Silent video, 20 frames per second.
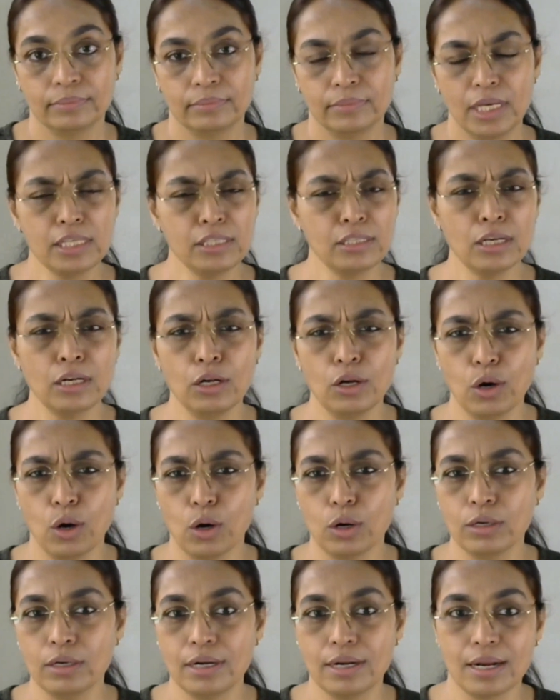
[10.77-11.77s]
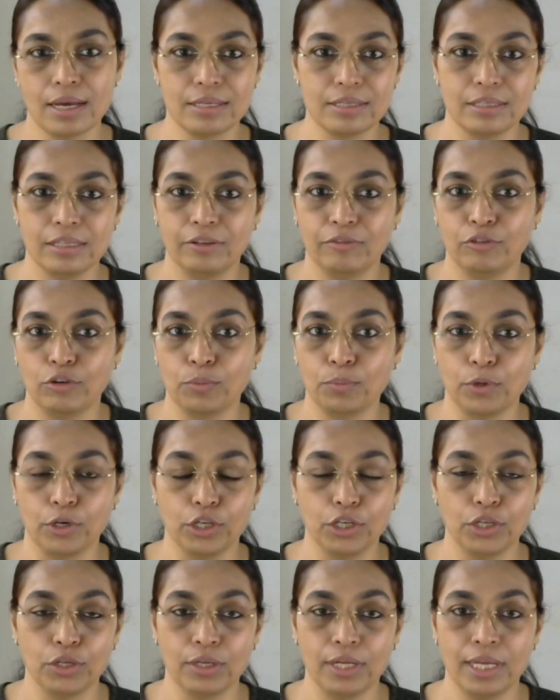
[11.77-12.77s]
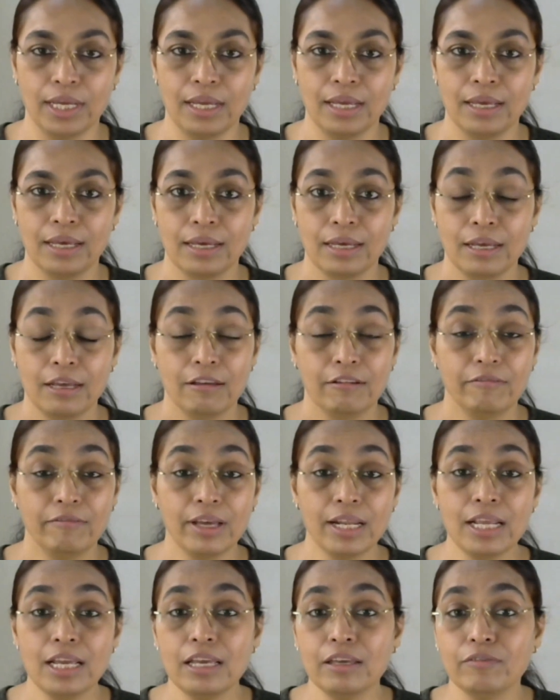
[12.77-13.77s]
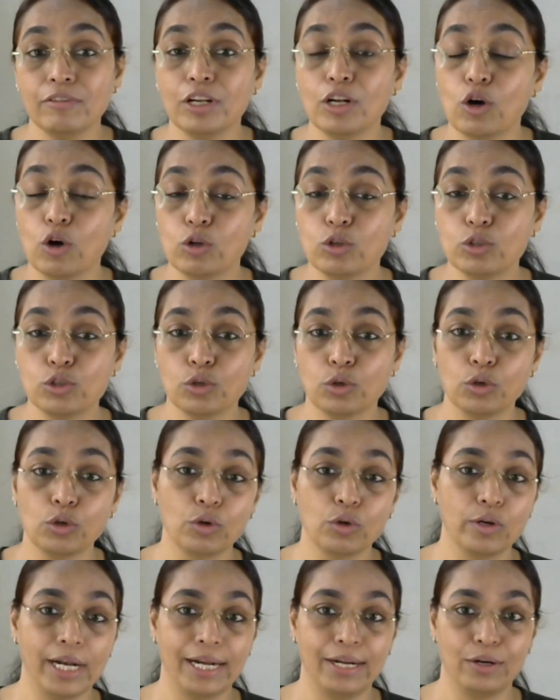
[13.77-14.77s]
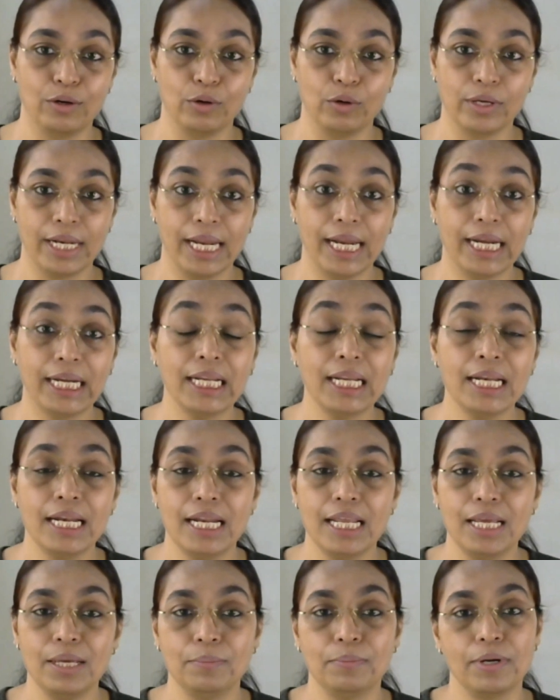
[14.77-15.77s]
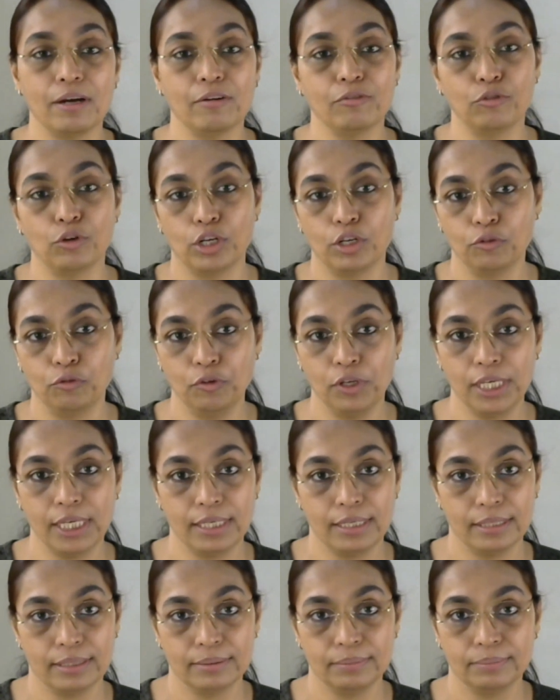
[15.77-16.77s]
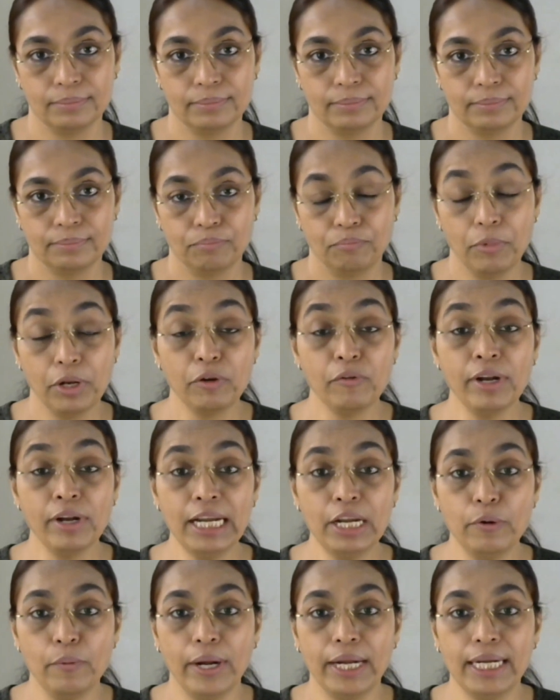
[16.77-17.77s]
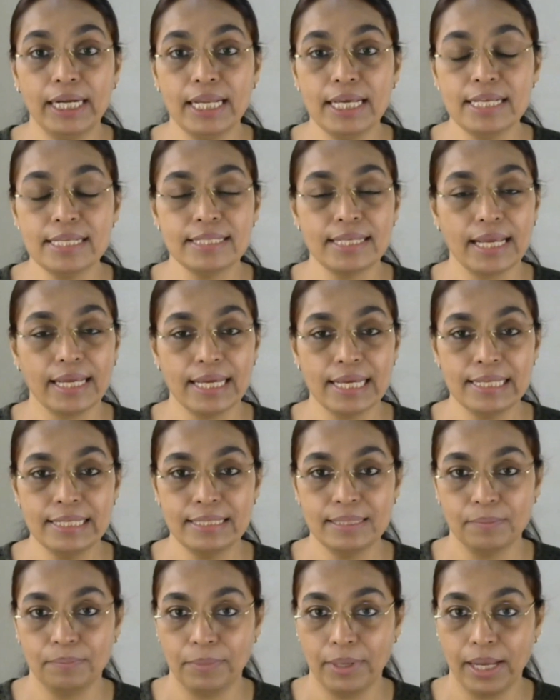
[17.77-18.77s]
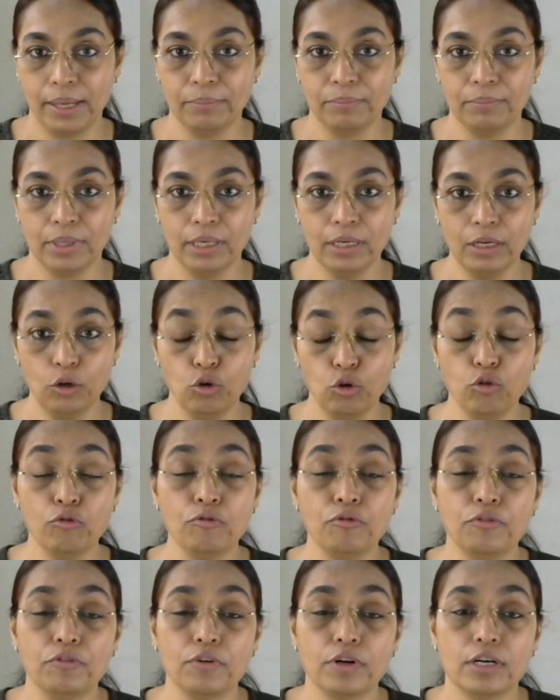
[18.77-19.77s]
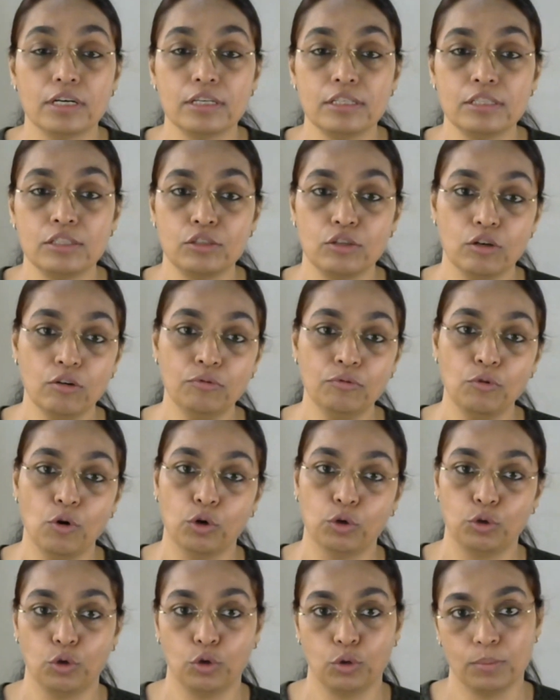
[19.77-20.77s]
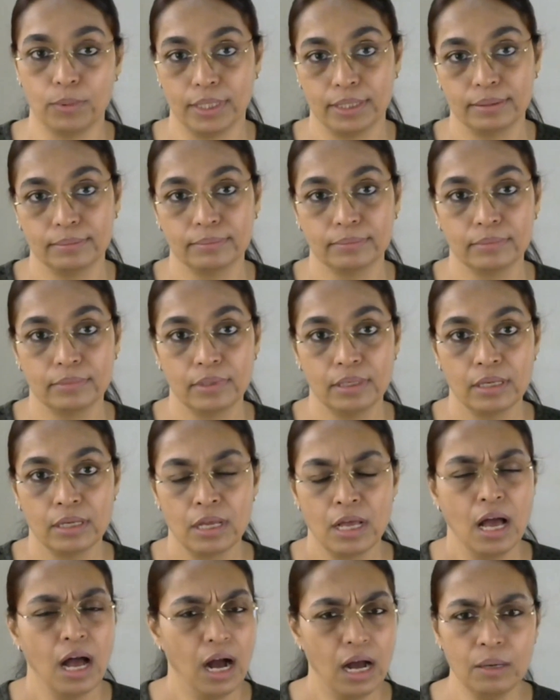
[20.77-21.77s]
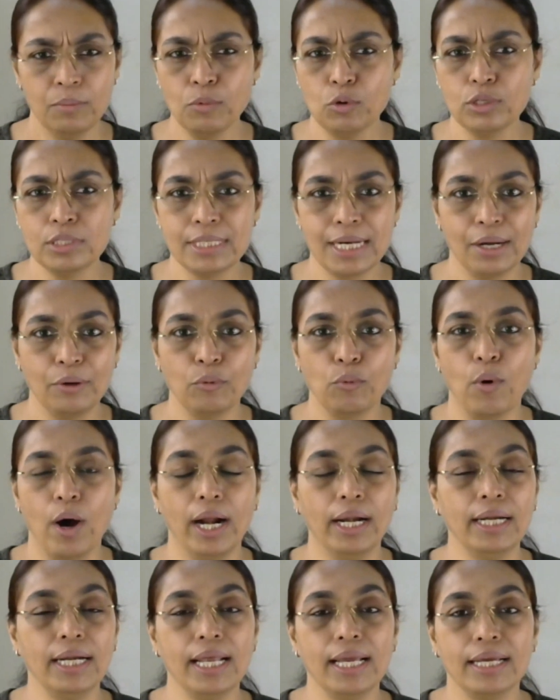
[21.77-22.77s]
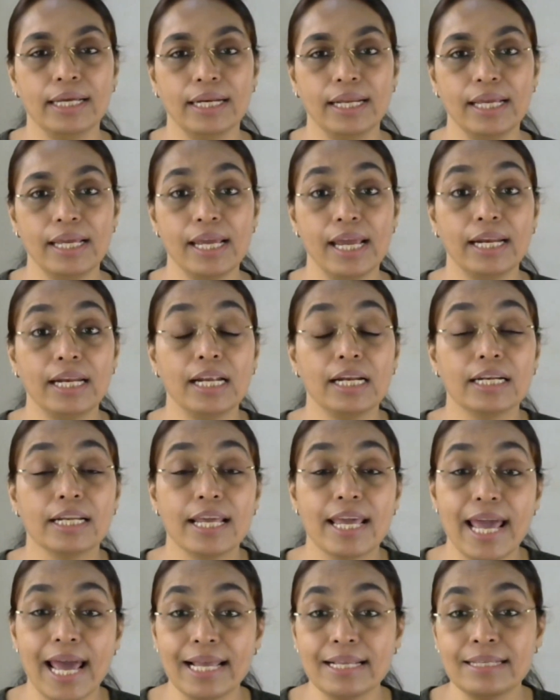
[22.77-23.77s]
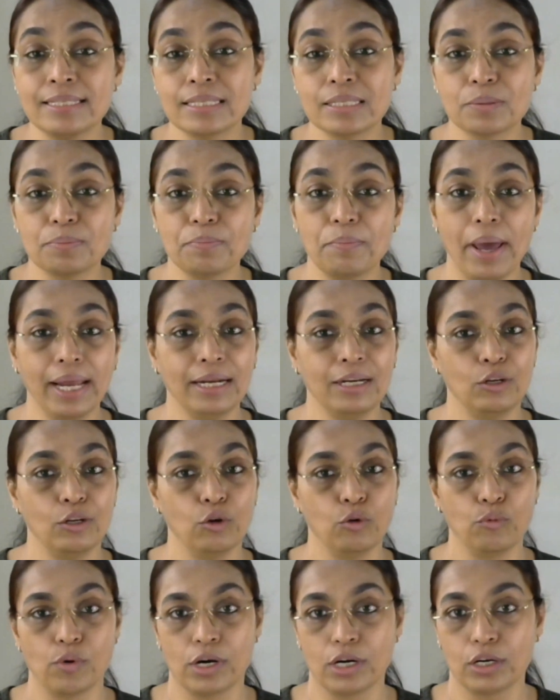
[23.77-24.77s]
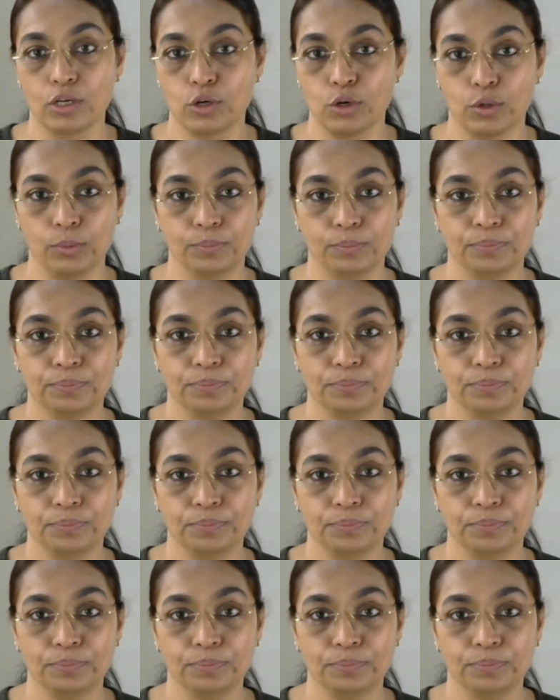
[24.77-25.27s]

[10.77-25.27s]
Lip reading: It's a long transit for Mercury where he will also go retrograde in Libra for a week between 22nd September to 1st of October. Almost at 1 degree and it gets back to Virgo